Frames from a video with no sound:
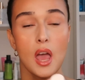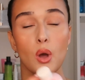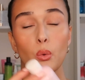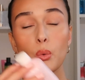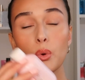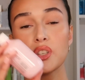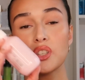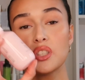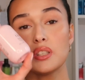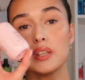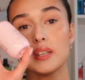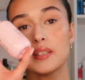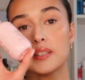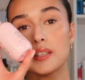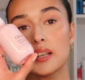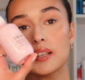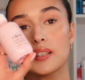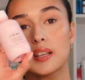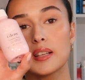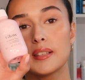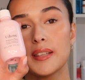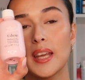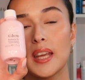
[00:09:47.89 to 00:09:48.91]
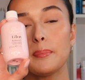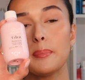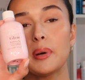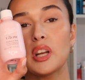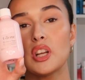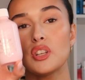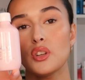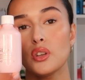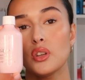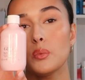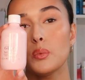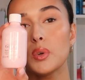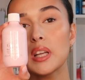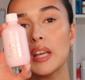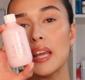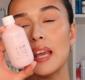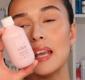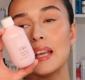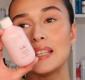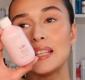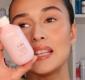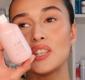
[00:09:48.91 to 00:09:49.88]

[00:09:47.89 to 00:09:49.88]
which this does contain, but I don't know what it is.